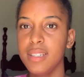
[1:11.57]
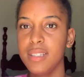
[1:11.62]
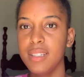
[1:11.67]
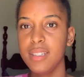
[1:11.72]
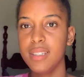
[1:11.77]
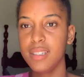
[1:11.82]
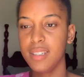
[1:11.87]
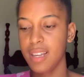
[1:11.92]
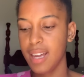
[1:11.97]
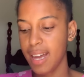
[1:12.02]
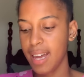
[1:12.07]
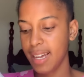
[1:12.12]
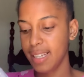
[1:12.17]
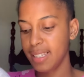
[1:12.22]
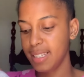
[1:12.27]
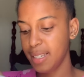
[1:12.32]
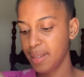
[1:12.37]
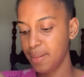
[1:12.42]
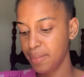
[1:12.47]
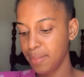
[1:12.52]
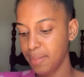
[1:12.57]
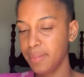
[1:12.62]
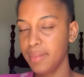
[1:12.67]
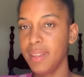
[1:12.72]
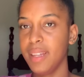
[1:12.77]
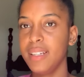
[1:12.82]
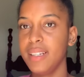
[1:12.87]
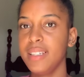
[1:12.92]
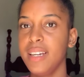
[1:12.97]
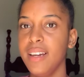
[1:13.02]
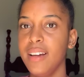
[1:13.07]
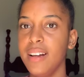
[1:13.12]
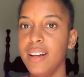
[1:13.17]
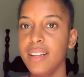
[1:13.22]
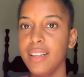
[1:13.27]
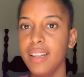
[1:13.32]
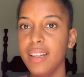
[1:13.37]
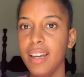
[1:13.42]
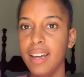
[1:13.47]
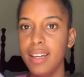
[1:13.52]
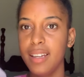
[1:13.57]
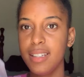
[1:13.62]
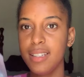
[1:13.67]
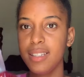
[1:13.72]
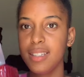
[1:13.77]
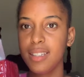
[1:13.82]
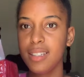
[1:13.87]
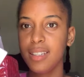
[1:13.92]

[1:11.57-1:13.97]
is the item that I got, guys.